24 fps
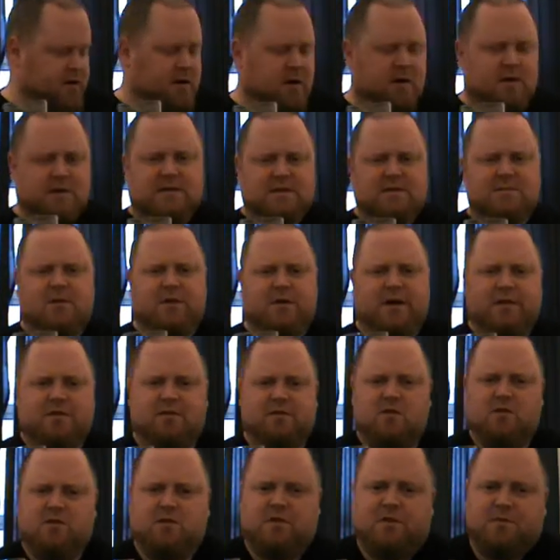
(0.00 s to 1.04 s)
I could smell that as
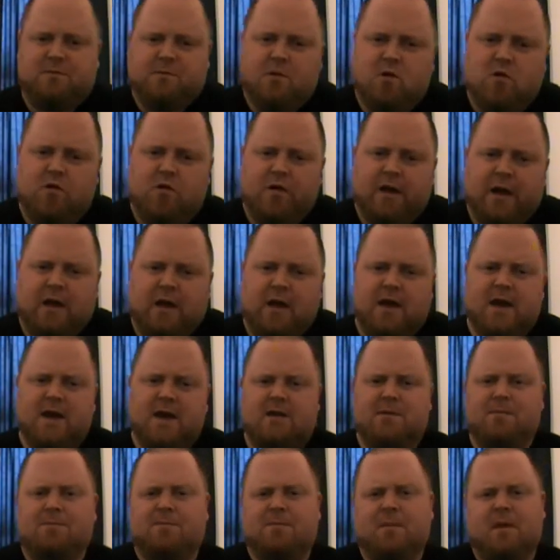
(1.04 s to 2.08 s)
soon as I was pouring it. You're
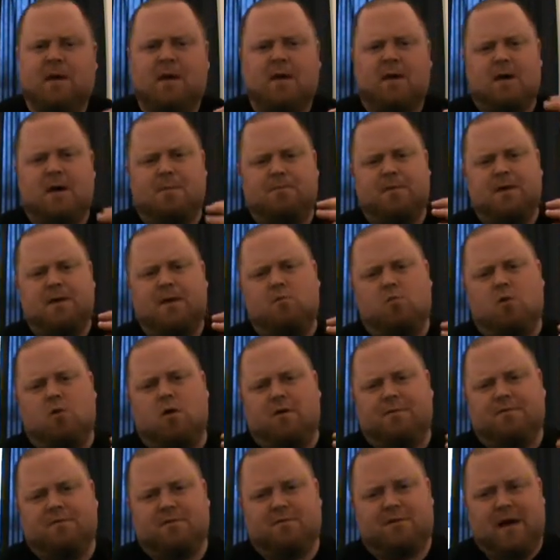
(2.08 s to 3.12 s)
getting a big
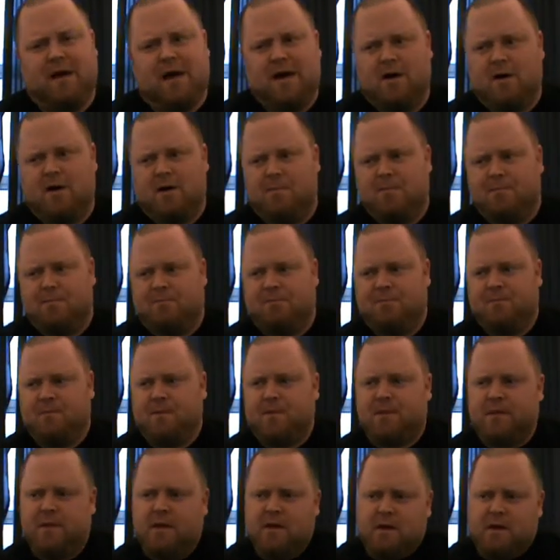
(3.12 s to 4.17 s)
waft of that
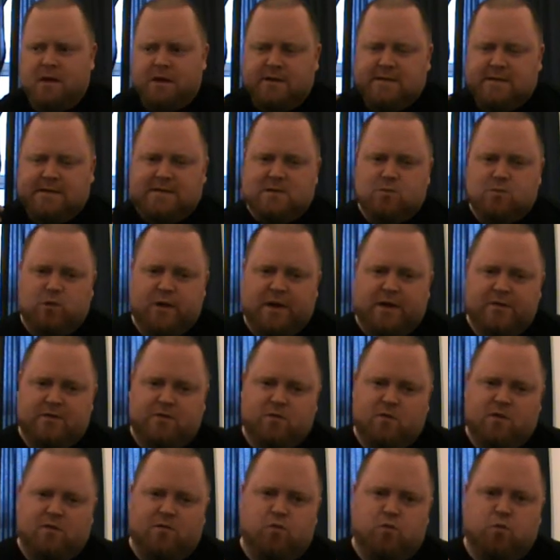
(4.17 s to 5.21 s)
sweet
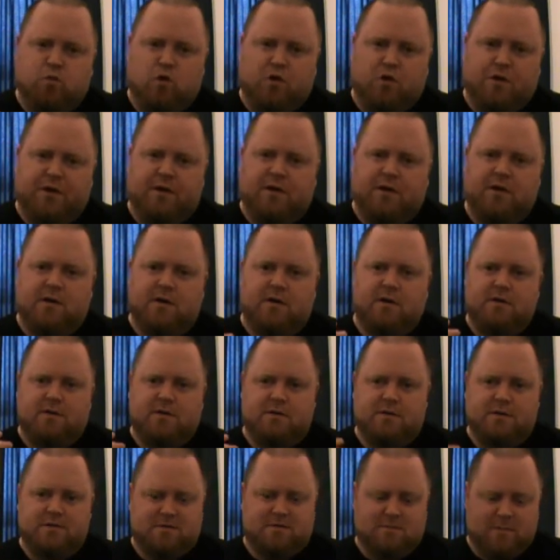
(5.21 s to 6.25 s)
sort of wood
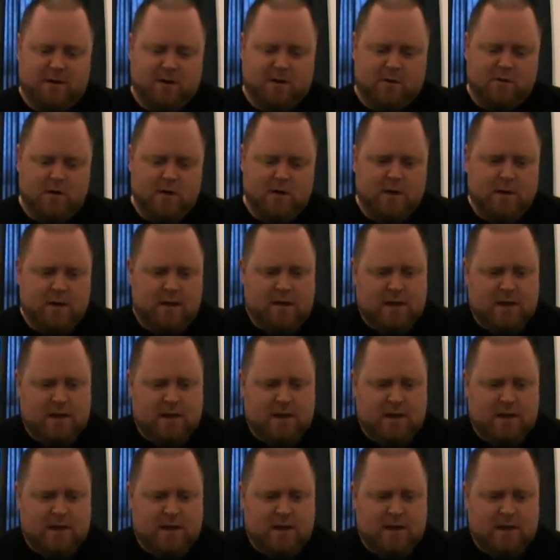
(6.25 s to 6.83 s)
smell,